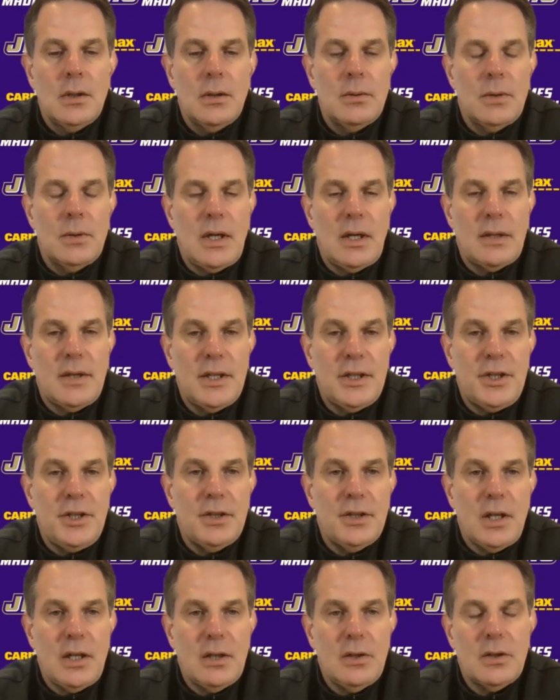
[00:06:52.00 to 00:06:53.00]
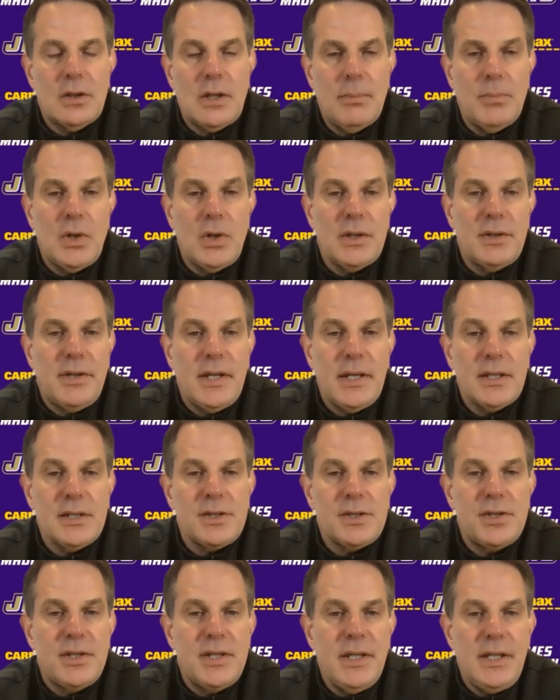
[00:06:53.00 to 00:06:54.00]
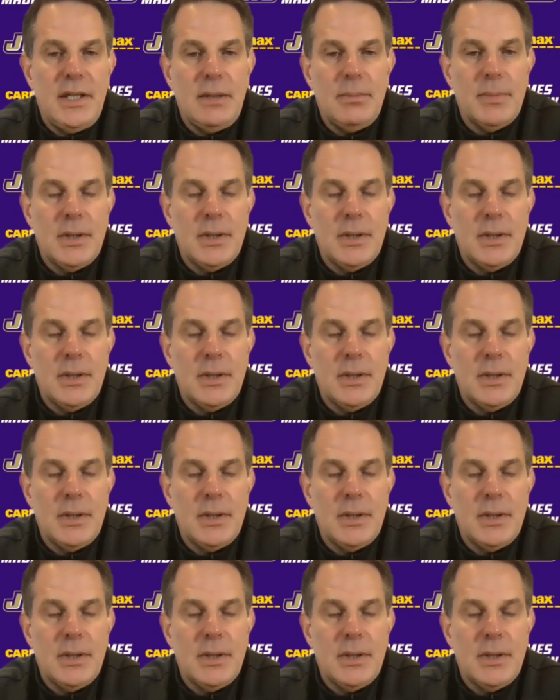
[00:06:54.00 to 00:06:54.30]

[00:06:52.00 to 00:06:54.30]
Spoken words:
I think you got to look at Montana's team.